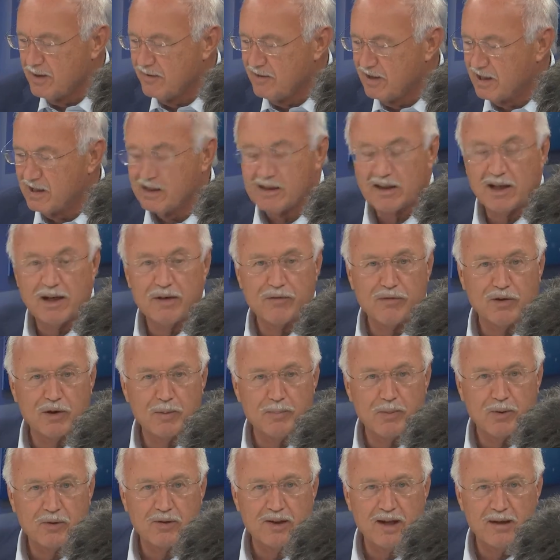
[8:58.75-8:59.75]
So
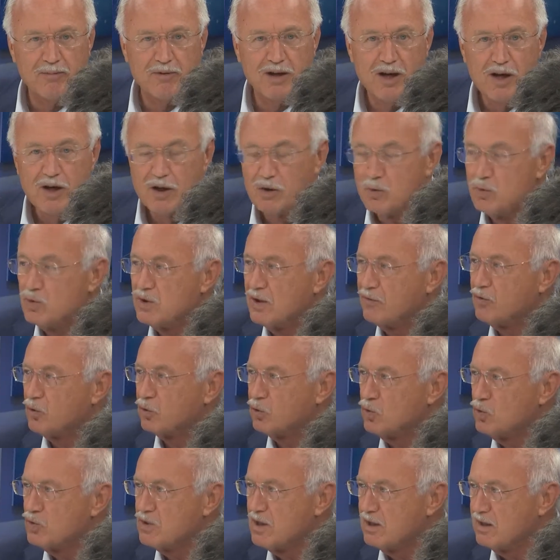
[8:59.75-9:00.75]

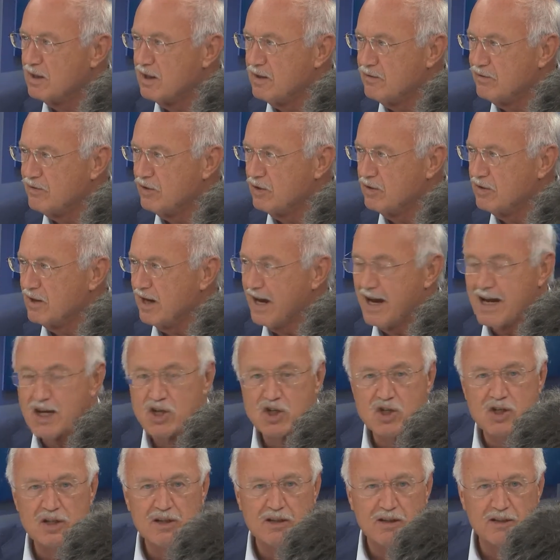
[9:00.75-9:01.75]
this was just like with the
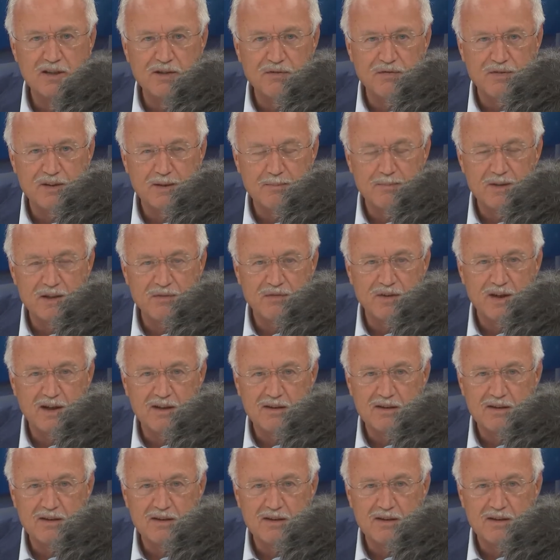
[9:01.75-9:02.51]
creation of the cell phone. We all